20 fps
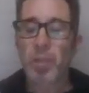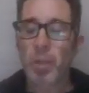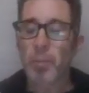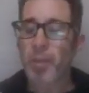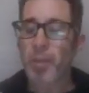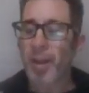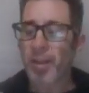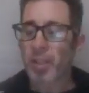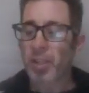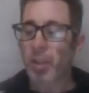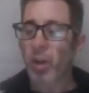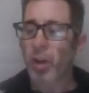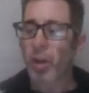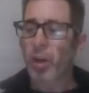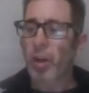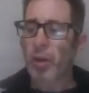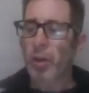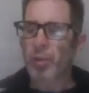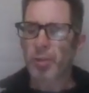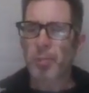buy a
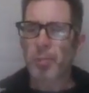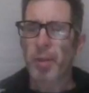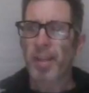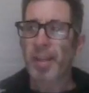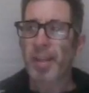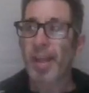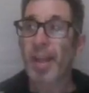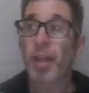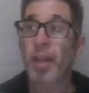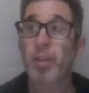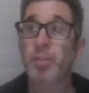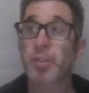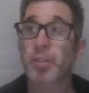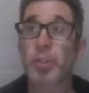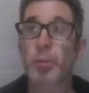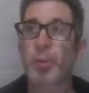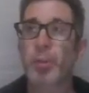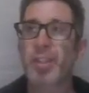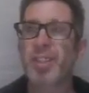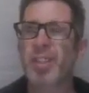car or you're buying a
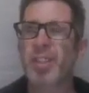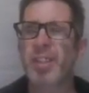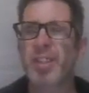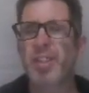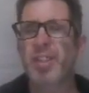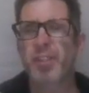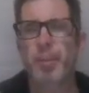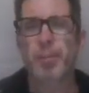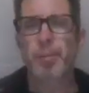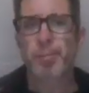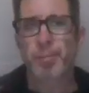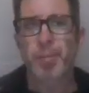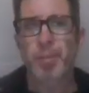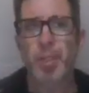house or any other,